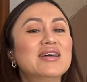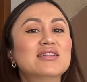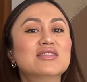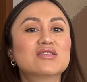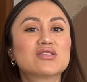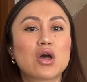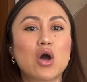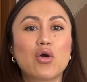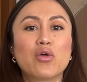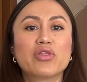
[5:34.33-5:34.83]

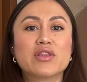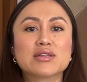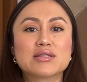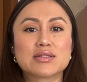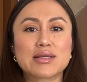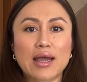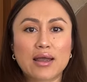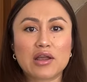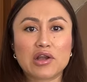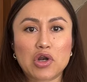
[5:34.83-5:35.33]
So the
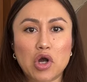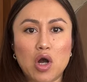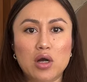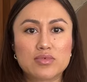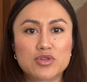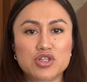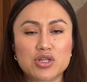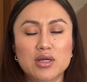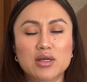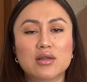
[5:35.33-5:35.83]
second
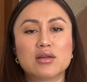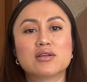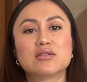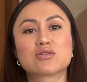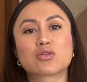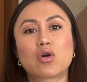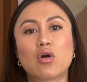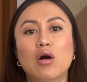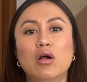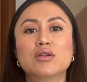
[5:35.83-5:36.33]
option
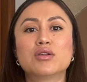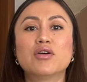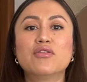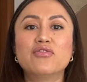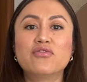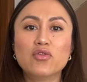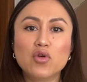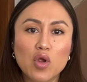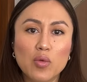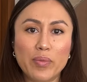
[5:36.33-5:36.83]
is called a
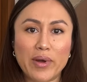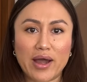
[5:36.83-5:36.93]
full